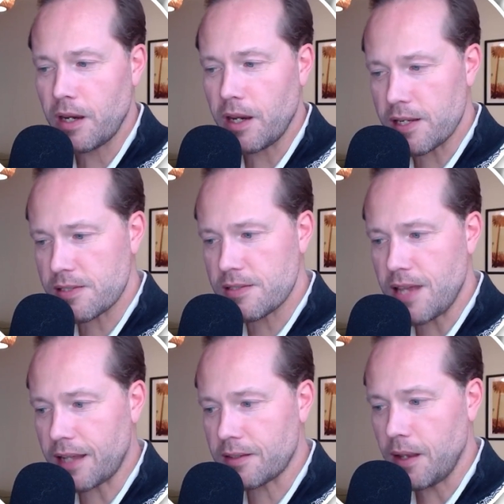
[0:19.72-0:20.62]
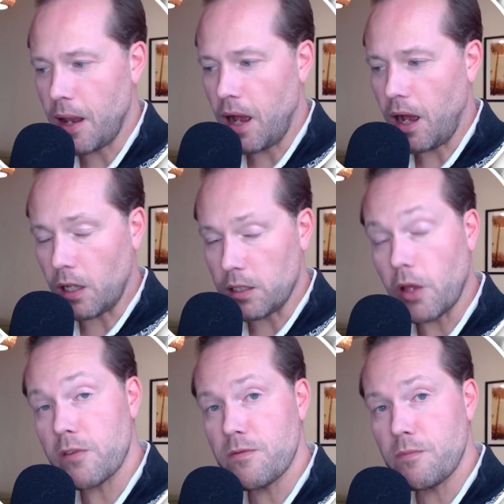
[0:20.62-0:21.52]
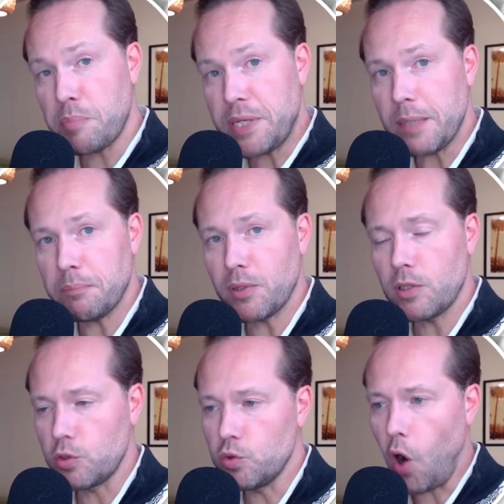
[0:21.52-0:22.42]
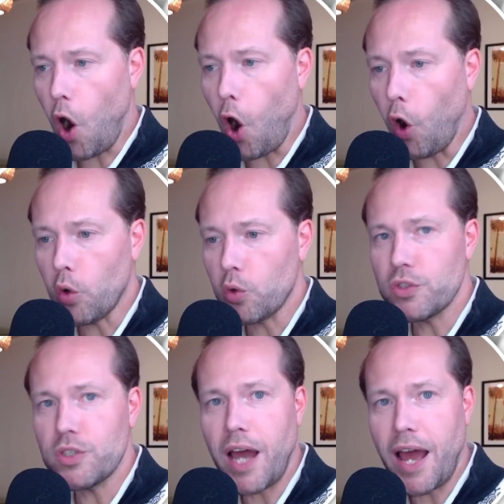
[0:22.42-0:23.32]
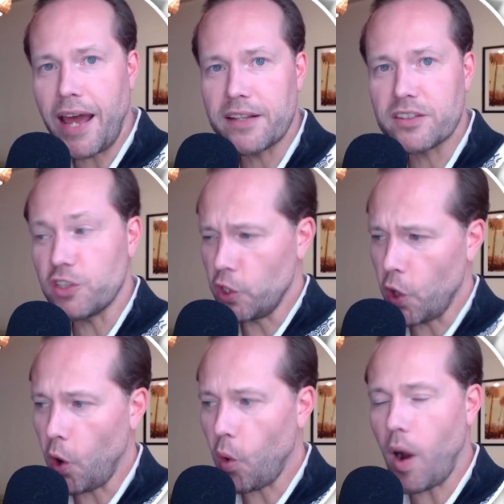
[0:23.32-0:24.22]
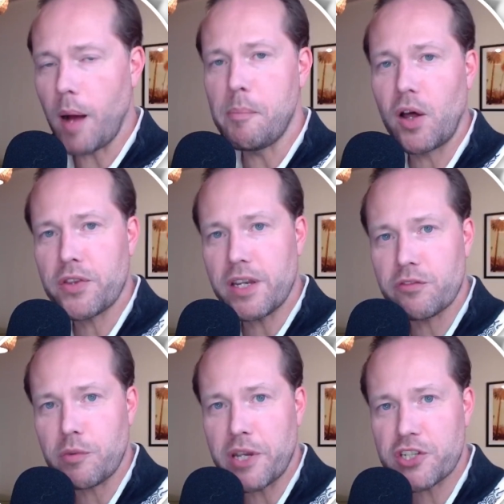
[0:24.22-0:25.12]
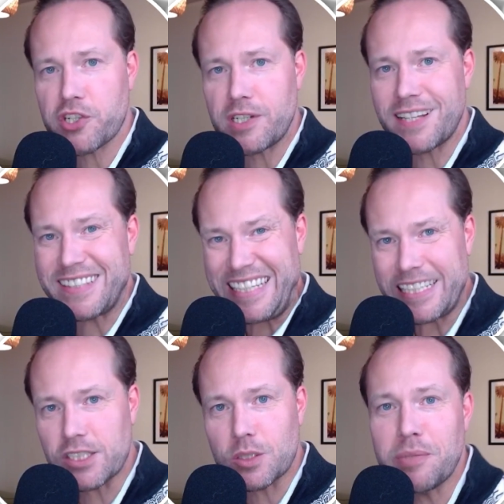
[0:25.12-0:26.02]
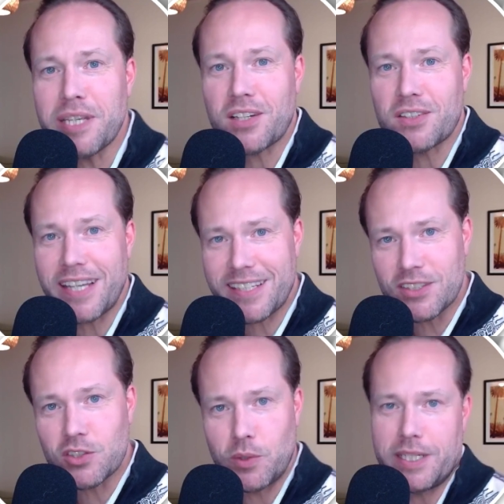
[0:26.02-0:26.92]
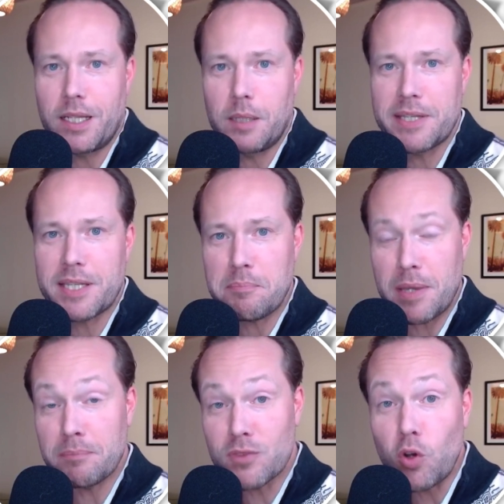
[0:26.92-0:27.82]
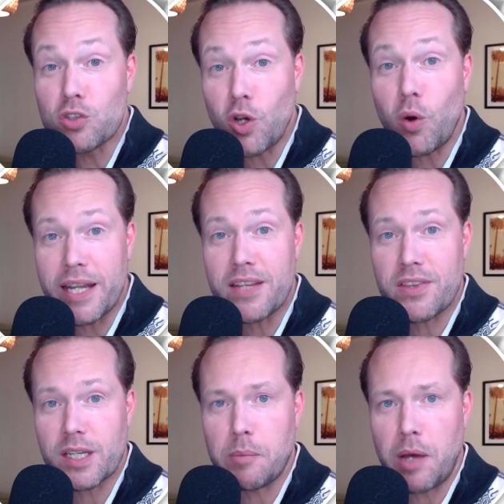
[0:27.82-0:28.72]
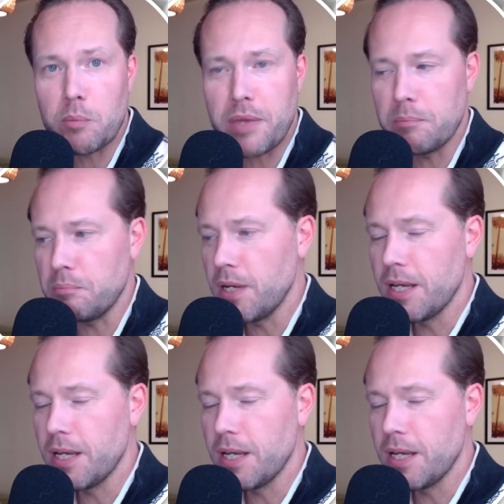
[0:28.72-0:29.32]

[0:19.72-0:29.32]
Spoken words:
is that a lot of people who own and know about the information that needs to be connected to an element in BIM don't know anything about BIM.